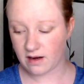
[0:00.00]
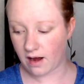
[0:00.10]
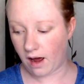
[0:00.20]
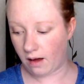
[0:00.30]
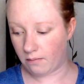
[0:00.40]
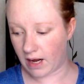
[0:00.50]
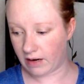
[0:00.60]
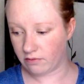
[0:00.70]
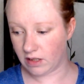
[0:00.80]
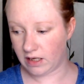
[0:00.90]
I
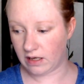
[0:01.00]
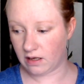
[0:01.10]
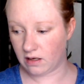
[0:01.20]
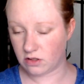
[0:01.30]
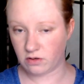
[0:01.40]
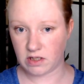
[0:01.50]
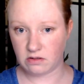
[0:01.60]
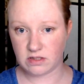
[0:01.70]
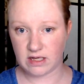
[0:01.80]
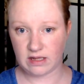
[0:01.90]
really enjoyed
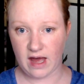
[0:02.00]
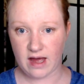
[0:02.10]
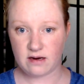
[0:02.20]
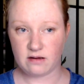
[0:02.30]
using that.